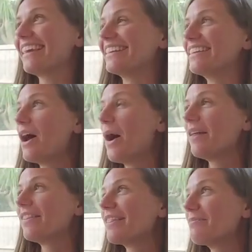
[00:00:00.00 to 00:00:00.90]
Oh.
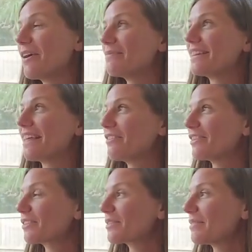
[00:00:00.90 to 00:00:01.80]
They might have been there
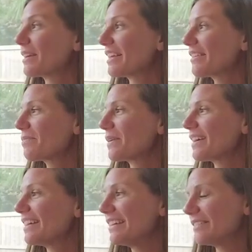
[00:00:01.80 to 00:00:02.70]
for 3 weeks,
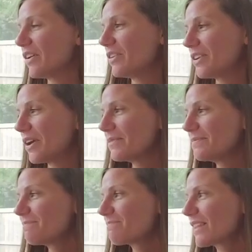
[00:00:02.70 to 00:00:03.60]
but, you know,
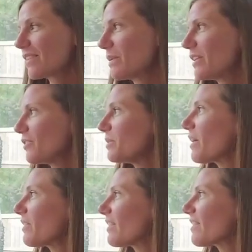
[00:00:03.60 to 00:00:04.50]
it's been a few
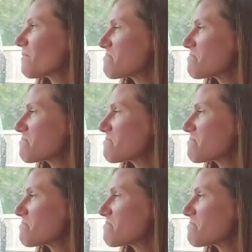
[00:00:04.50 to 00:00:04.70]
months.